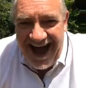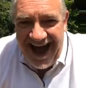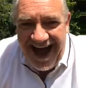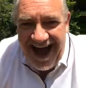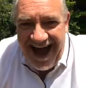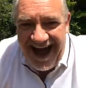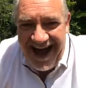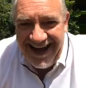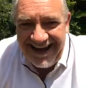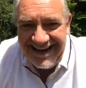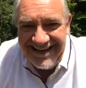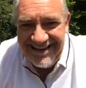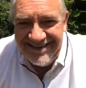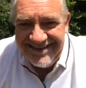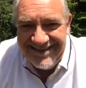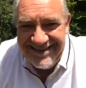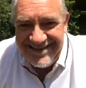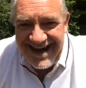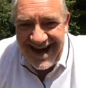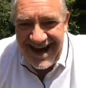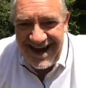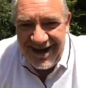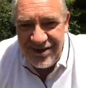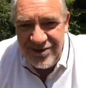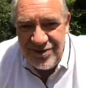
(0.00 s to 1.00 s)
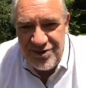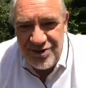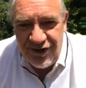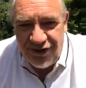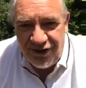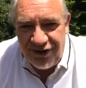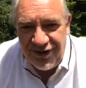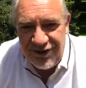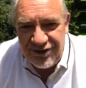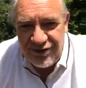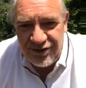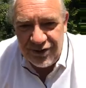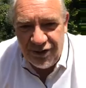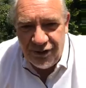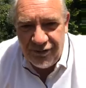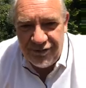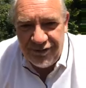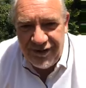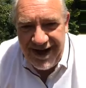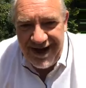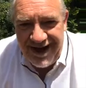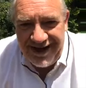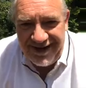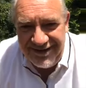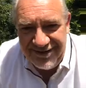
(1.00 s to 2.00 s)
And Joyce
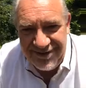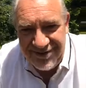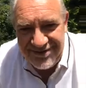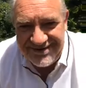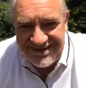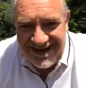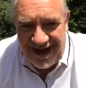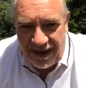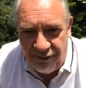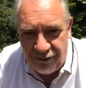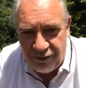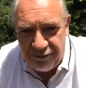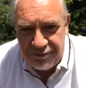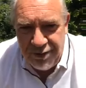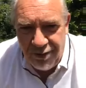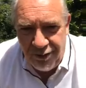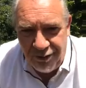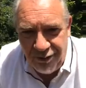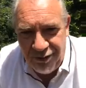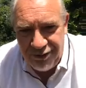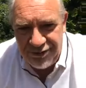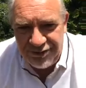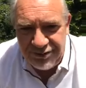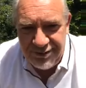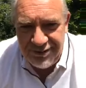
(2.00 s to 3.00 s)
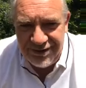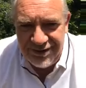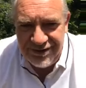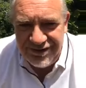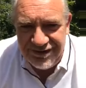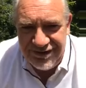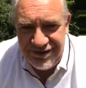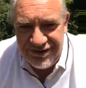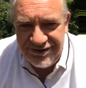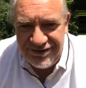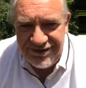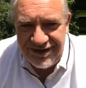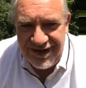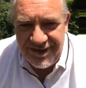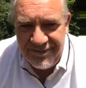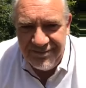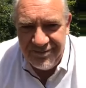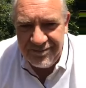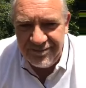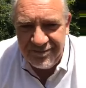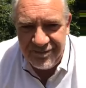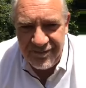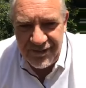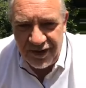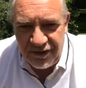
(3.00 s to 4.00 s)
over in Southport, which is
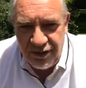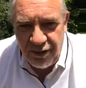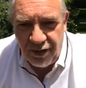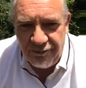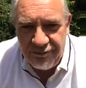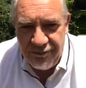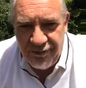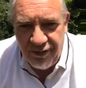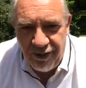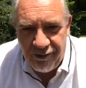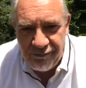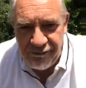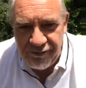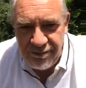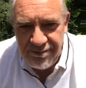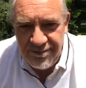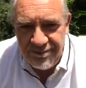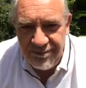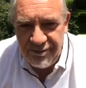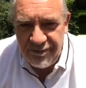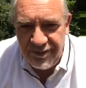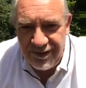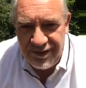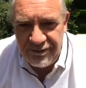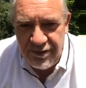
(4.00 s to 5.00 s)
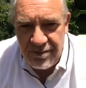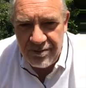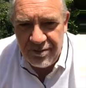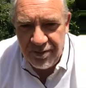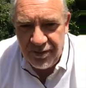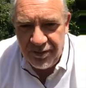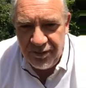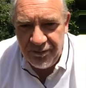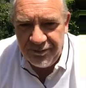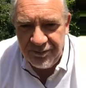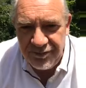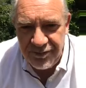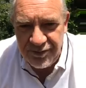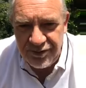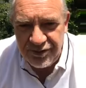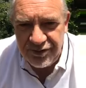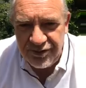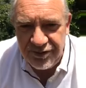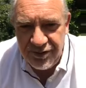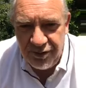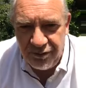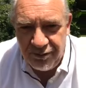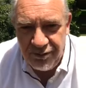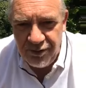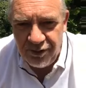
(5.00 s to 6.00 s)
not far from Liverpool,
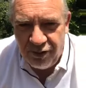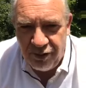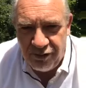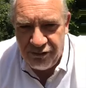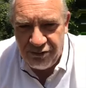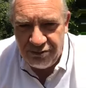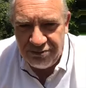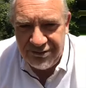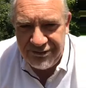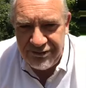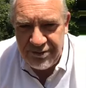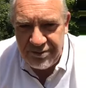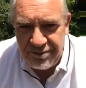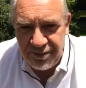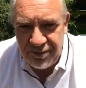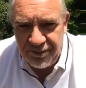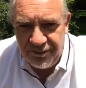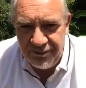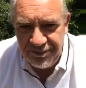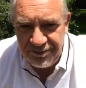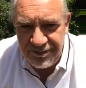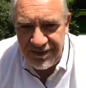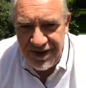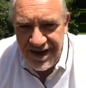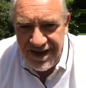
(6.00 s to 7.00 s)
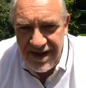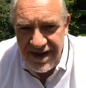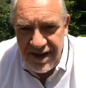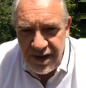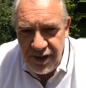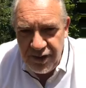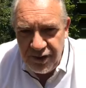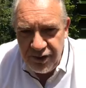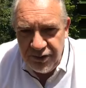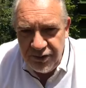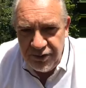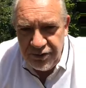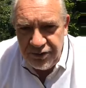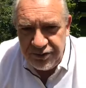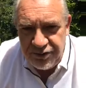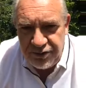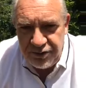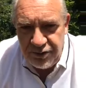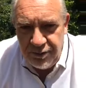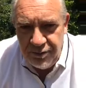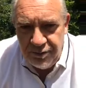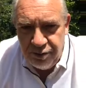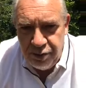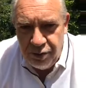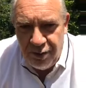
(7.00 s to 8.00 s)
just up north from Liverpool.
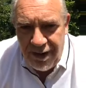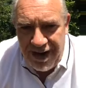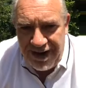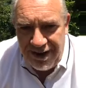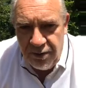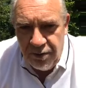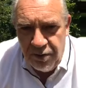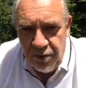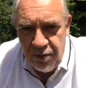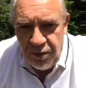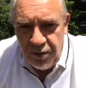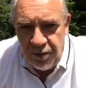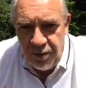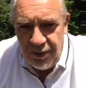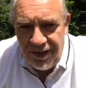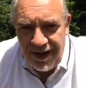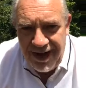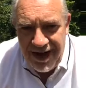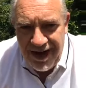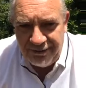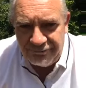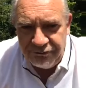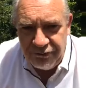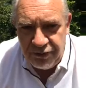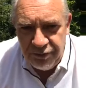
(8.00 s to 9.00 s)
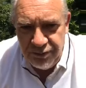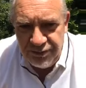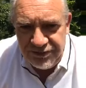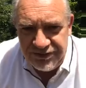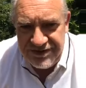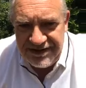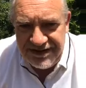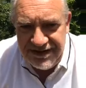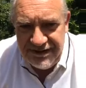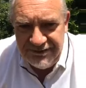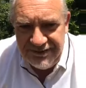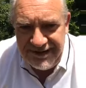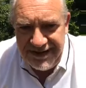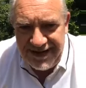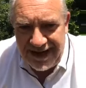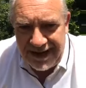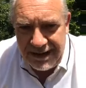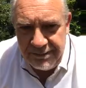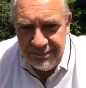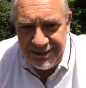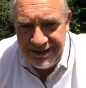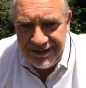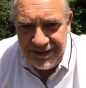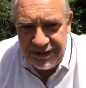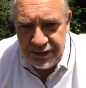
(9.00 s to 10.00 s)
Sue Buelu, afternoon Stevie,
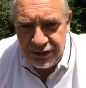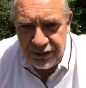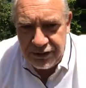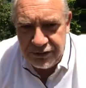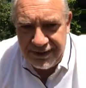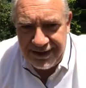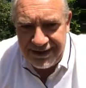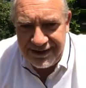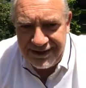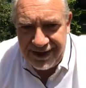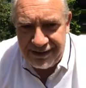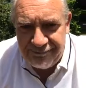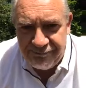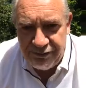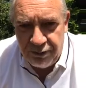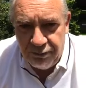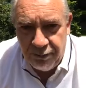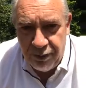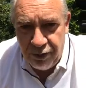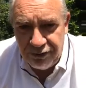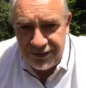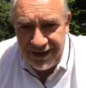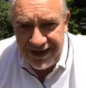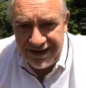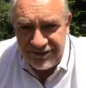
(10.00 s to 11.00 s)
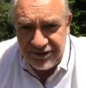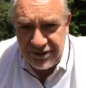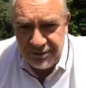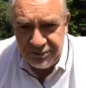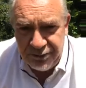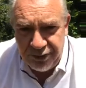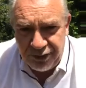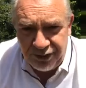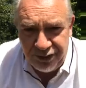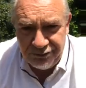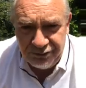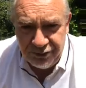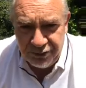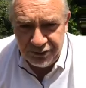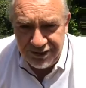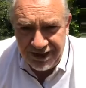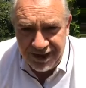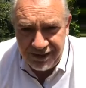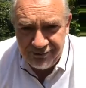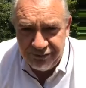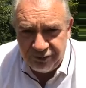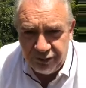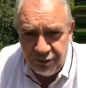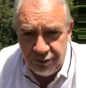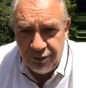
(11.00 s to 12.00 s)
I'm here, great day for a walk. It's a beautiful
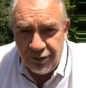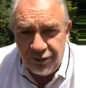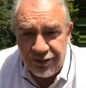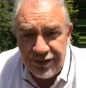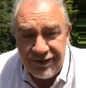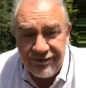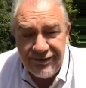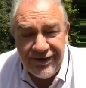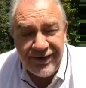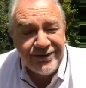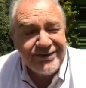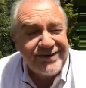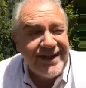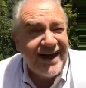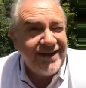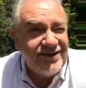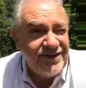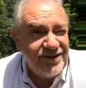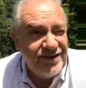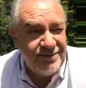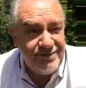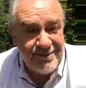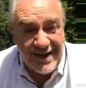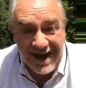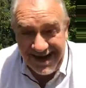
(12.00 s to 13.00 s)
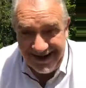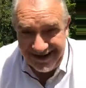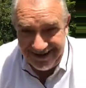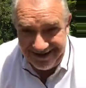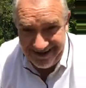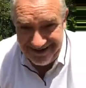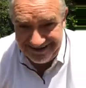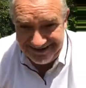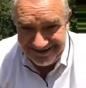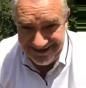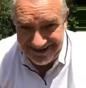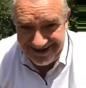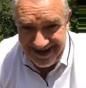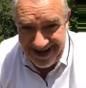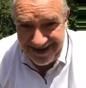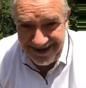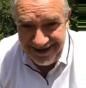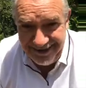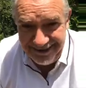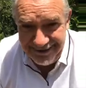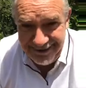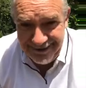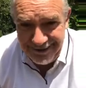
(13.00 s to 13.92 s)
day for a walk, it feels like Spain here today.